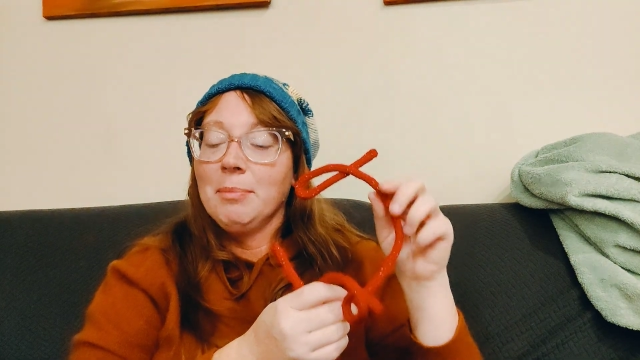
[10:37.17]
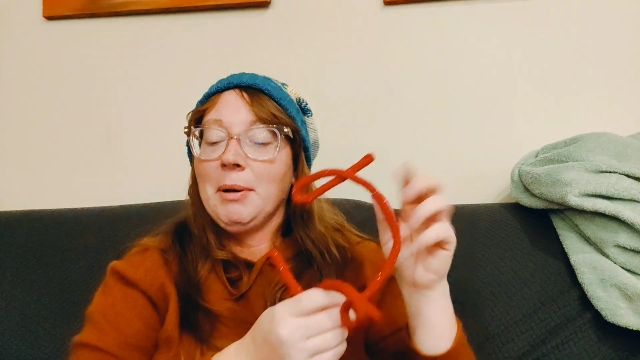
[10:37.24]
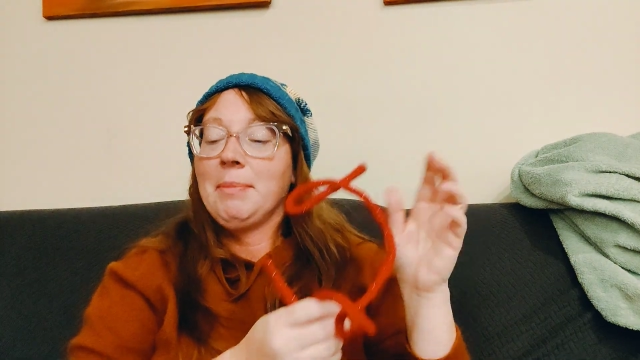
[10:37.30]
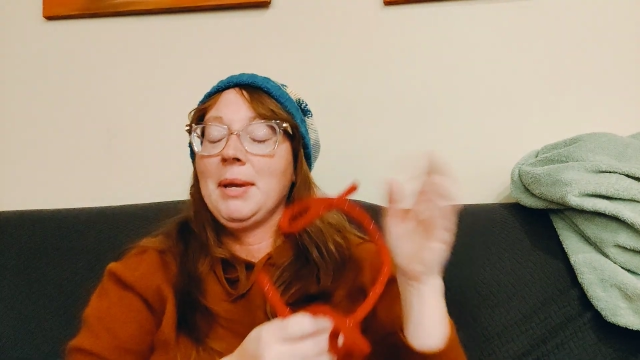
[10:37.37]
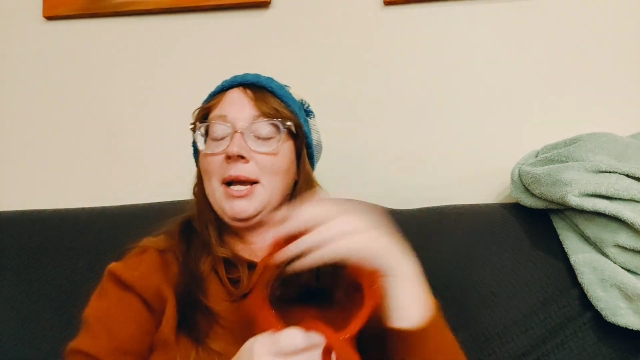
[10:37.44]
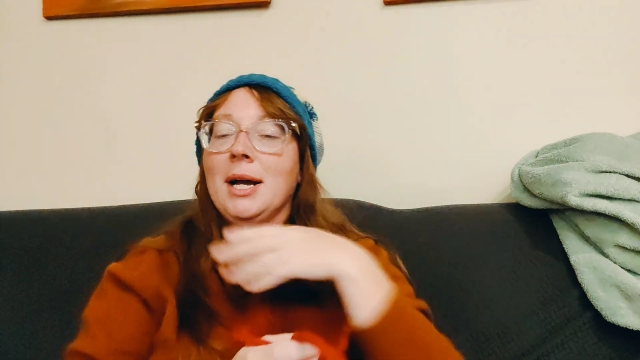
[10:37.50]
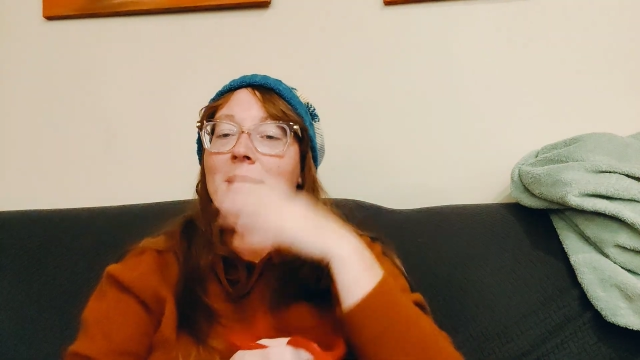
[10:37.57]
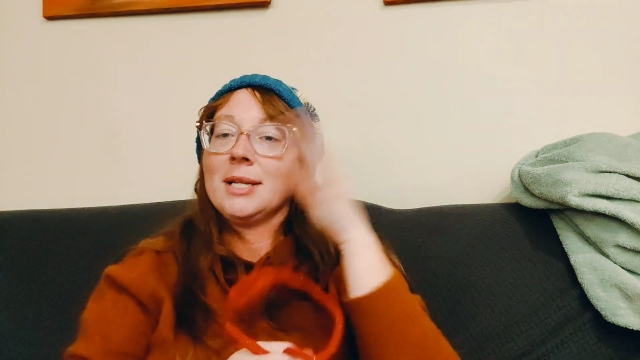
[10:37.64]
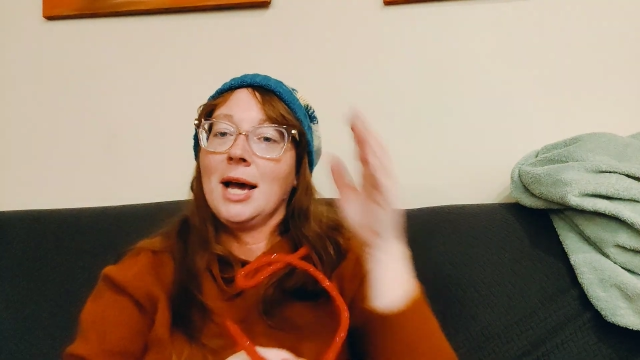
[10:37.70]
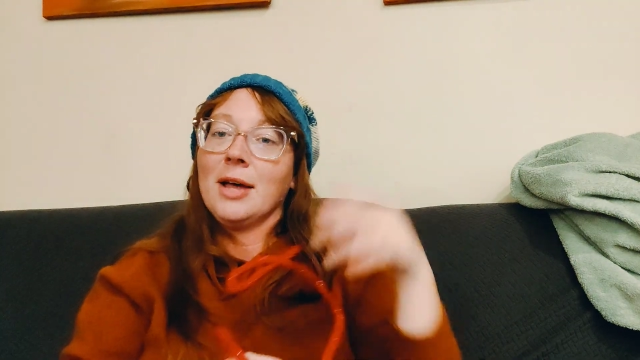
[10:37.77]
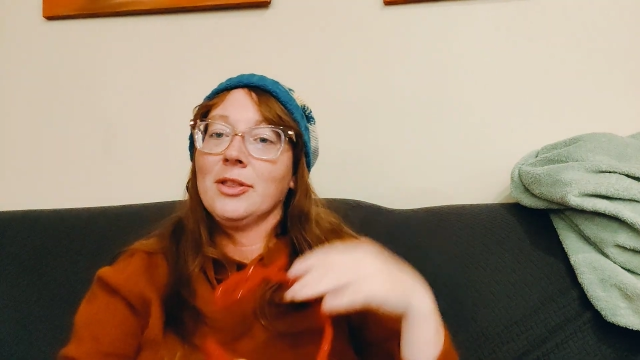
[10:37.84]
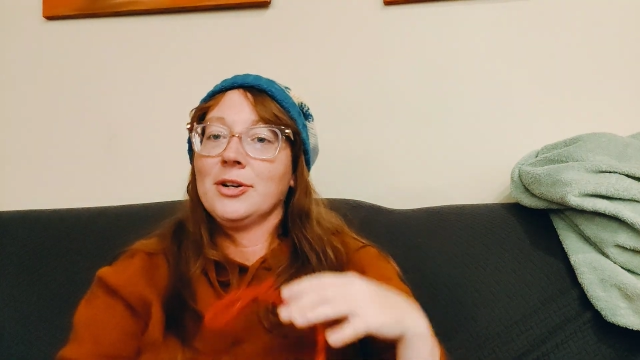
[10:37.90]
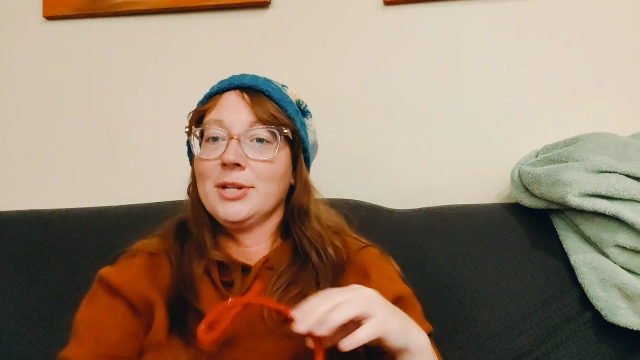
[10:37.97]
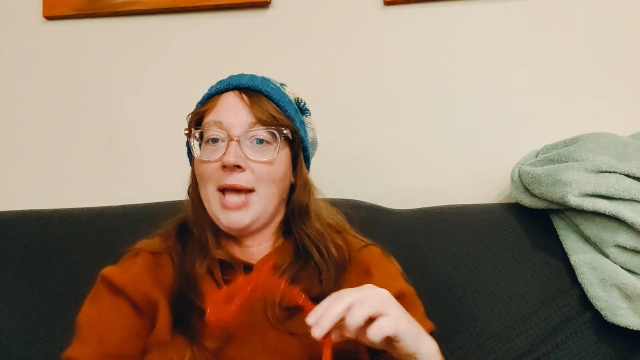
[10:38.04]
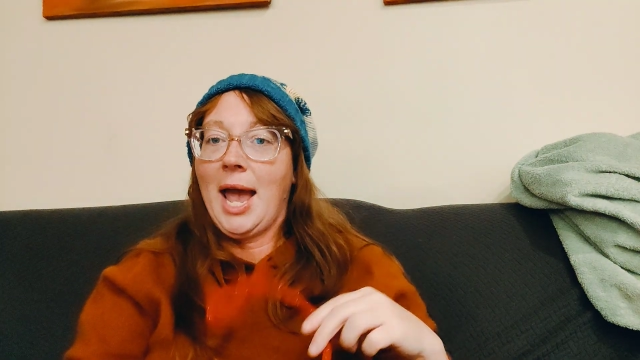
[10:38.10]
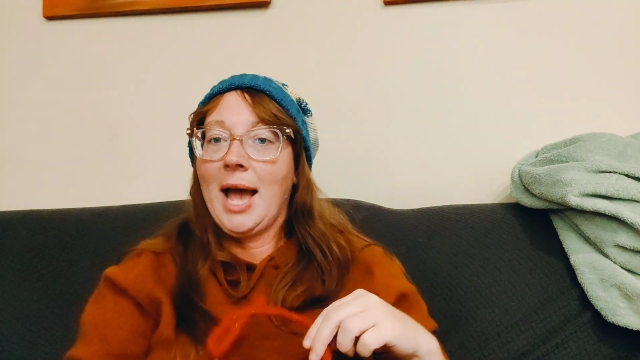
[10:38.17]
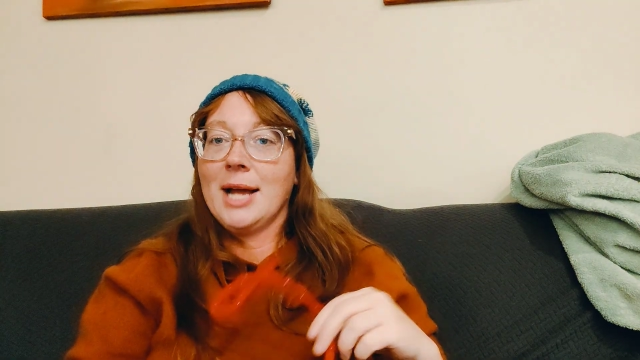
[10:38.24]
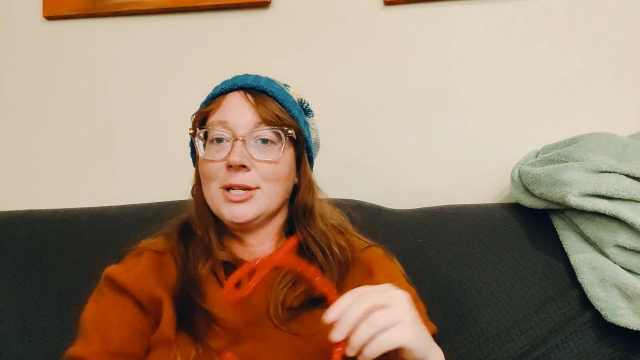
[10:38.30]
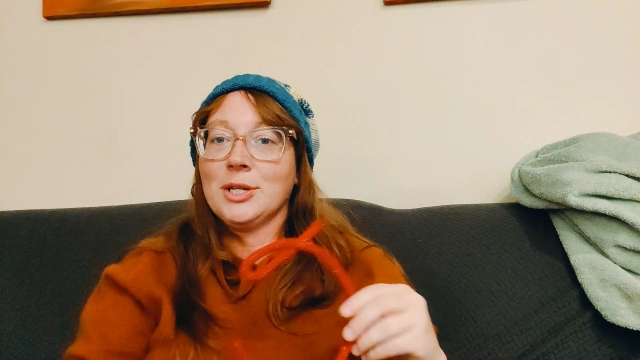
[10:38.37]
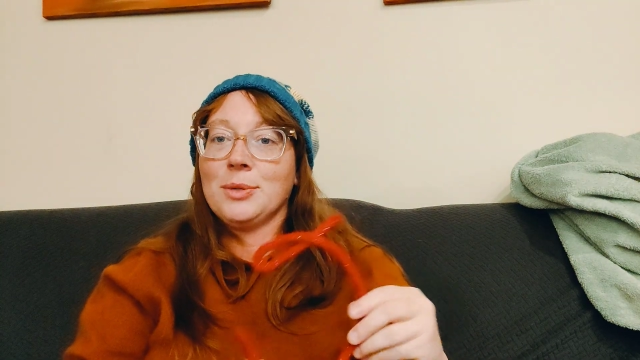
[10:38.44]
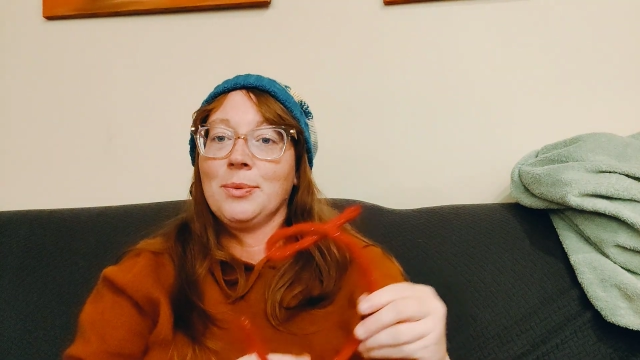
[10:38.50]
but because others had